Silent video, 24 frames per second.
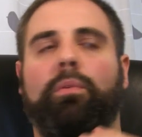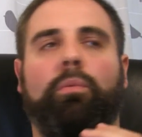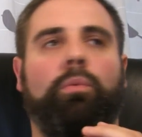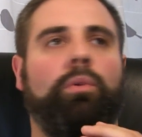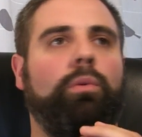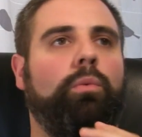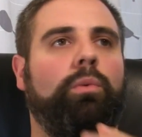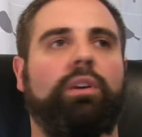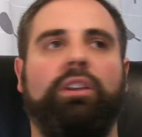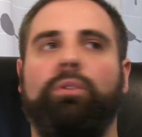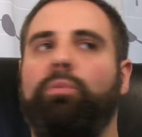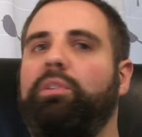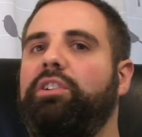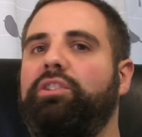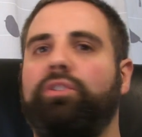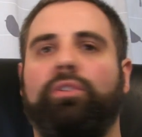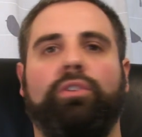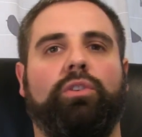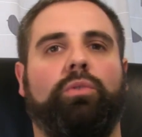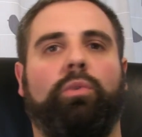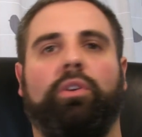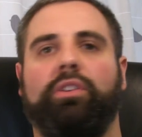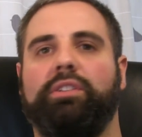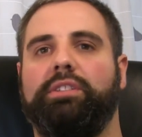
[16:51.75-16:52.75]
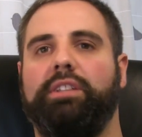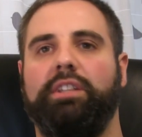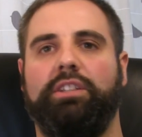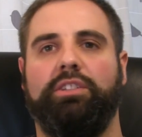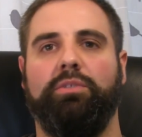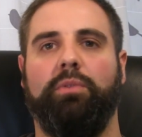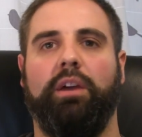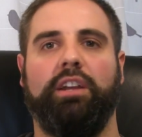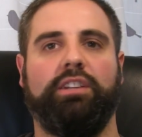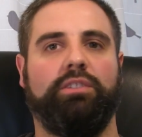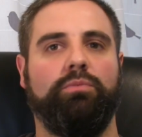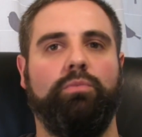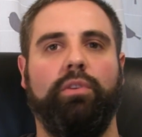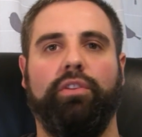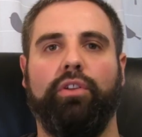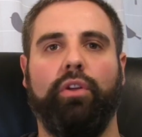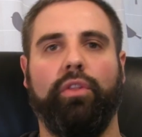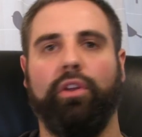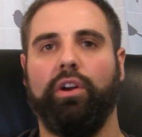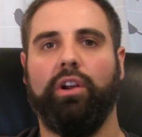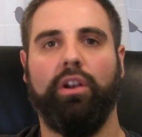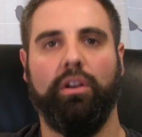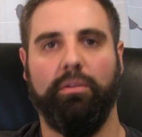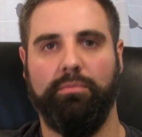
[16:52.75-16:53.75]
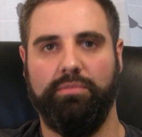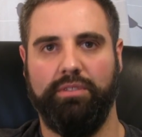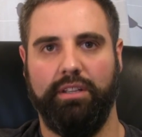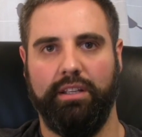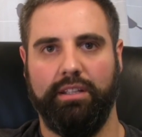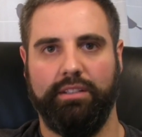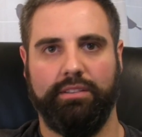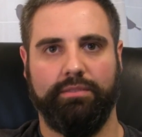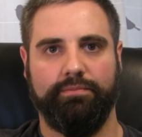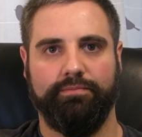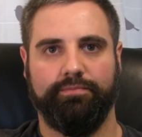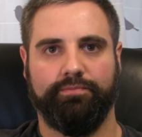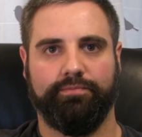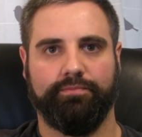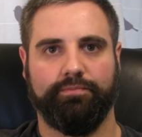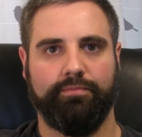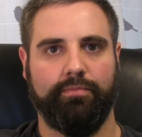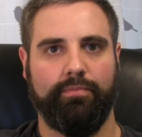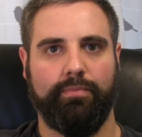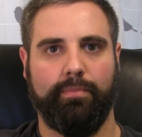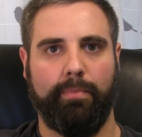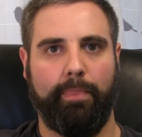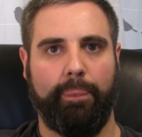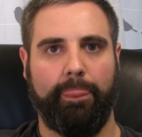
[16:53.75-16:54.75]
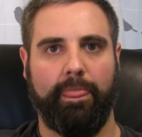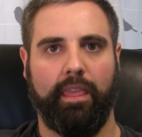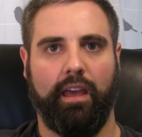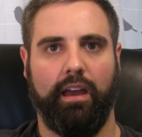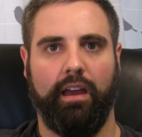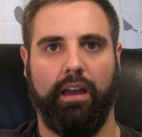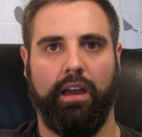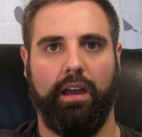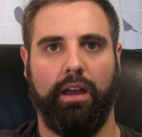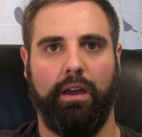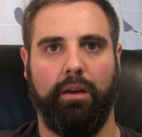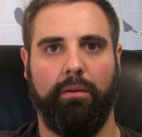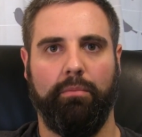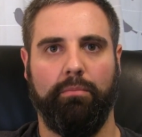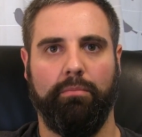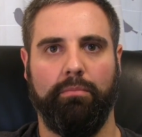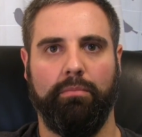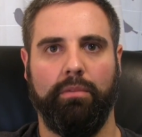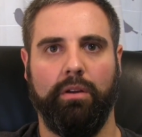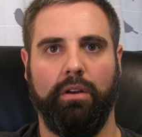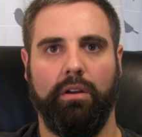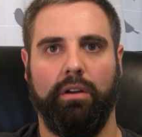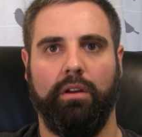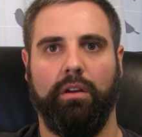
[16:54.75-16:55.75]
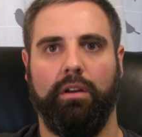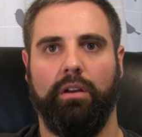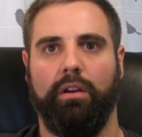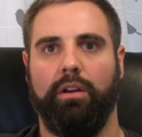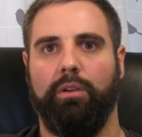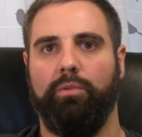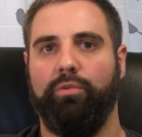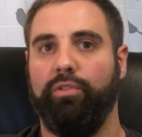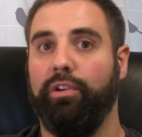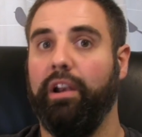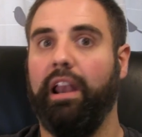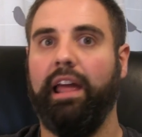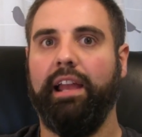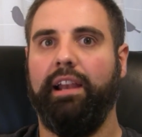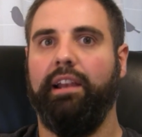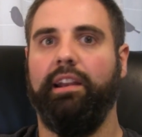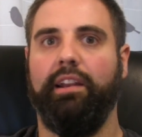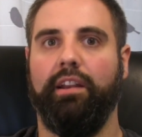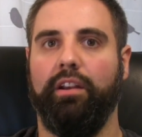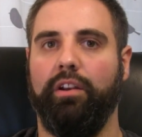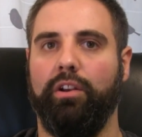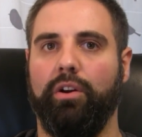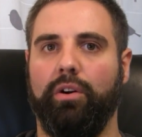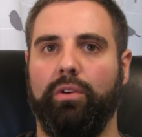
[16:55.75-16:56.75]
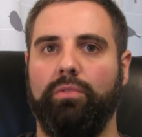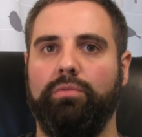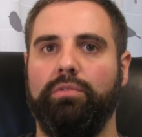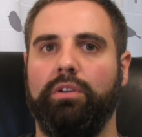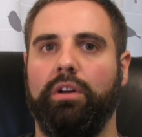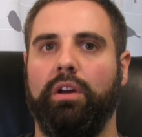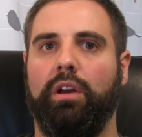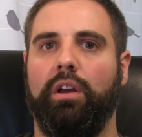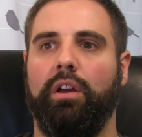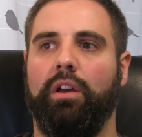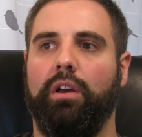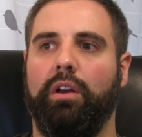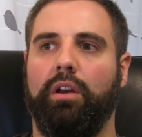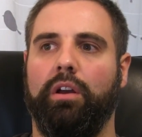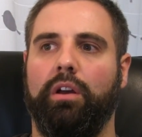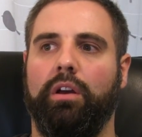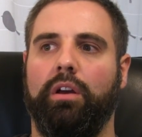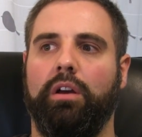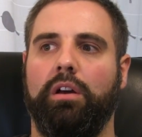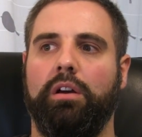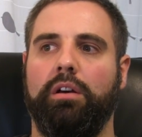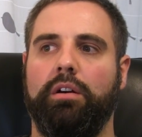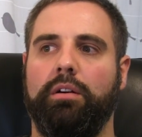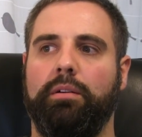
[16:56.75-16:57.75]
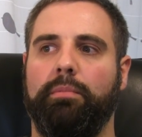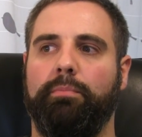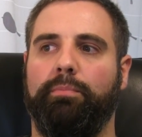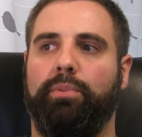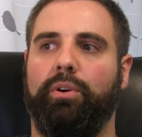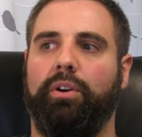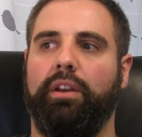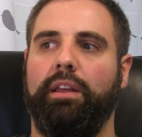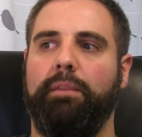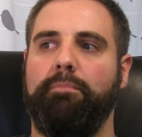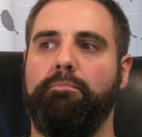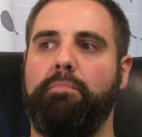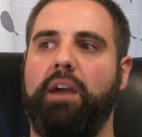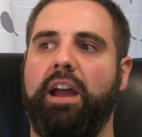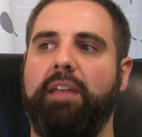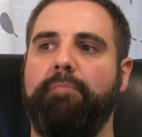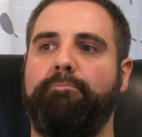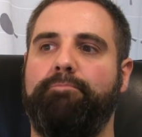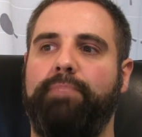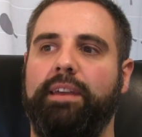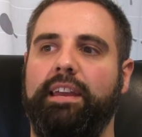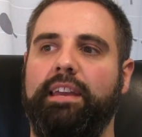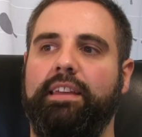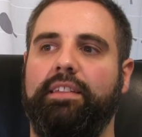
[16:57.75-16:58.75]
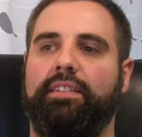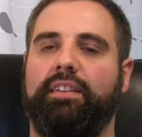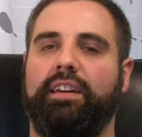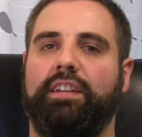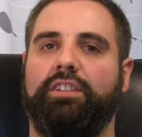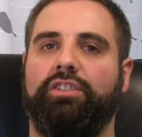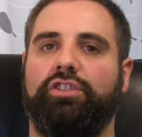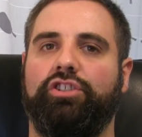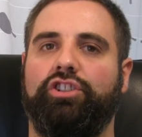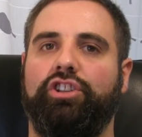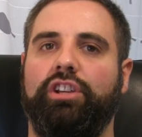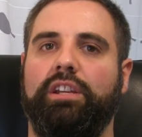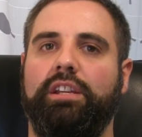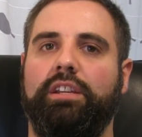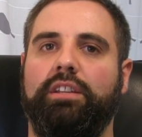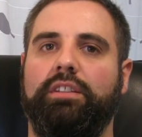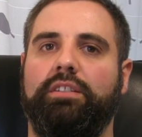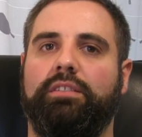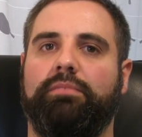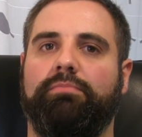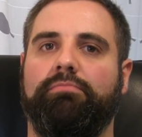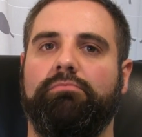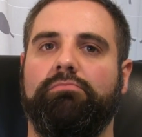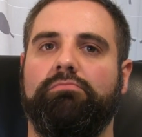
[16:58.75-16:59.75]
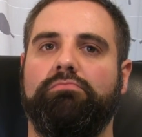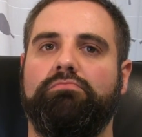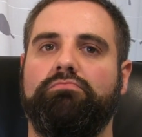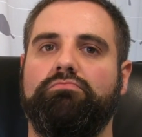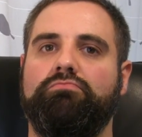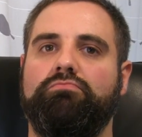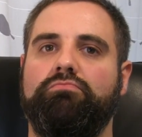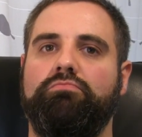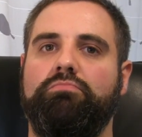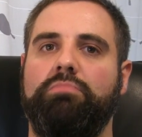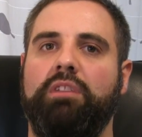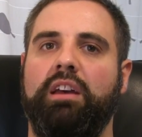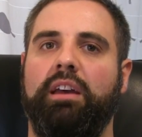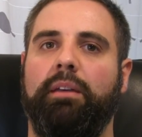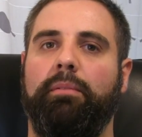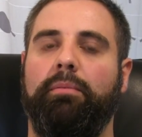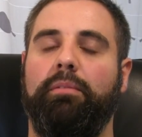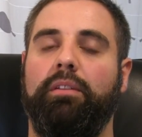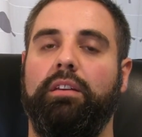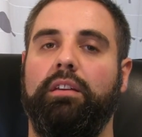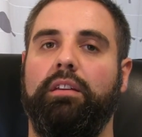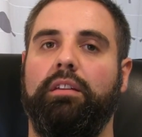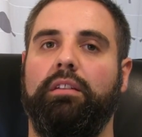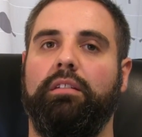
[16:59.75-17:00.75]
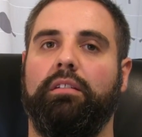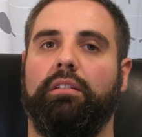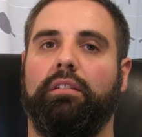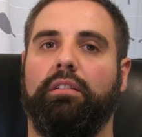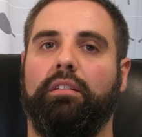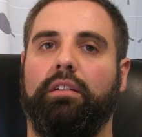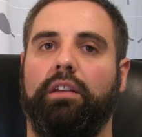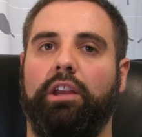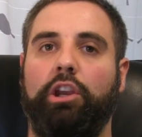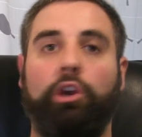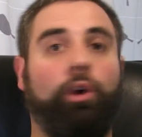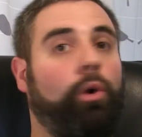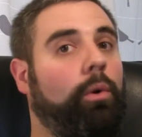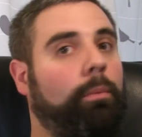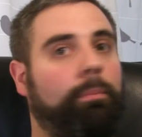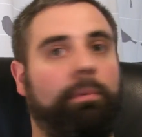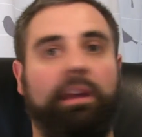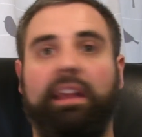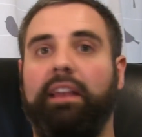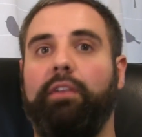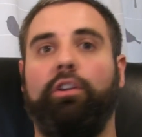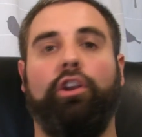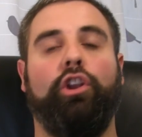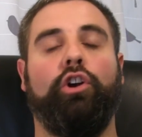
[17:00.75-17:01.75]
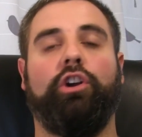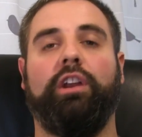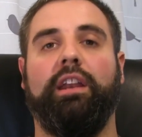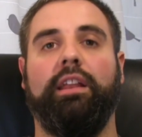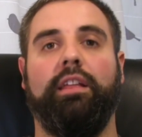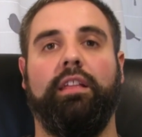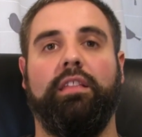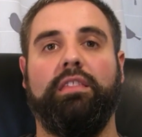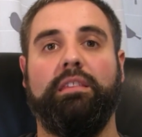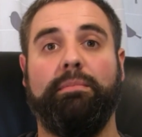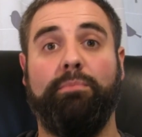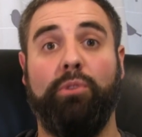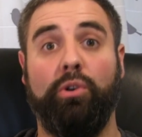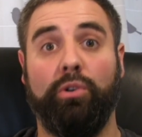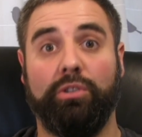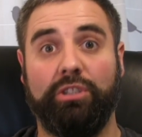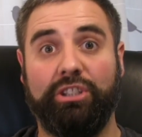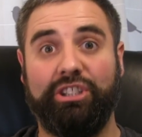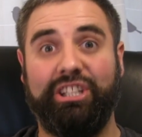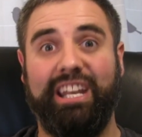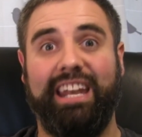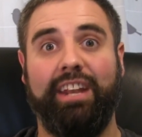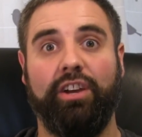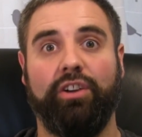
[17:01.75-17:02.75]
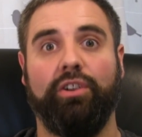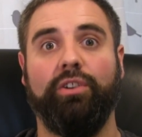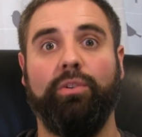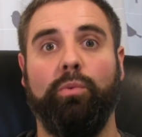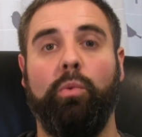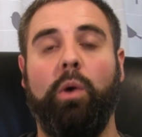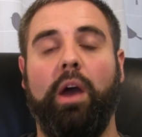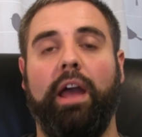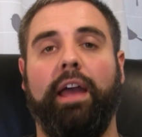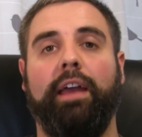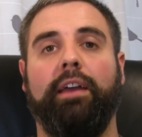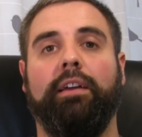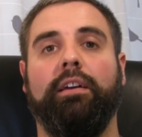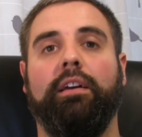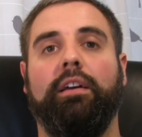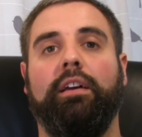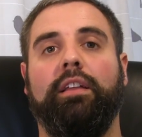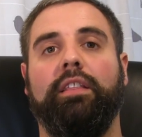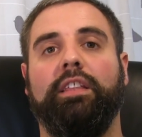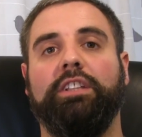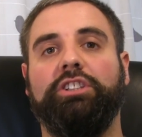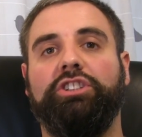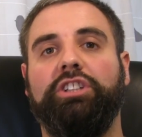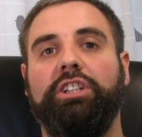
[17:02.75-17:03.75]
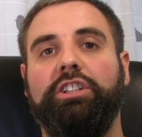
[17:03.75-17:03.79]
We don't know what the situation with other clubs is. We're unlikely to know, but it might be that she's maybe, you know, looking at it the most cynical way, that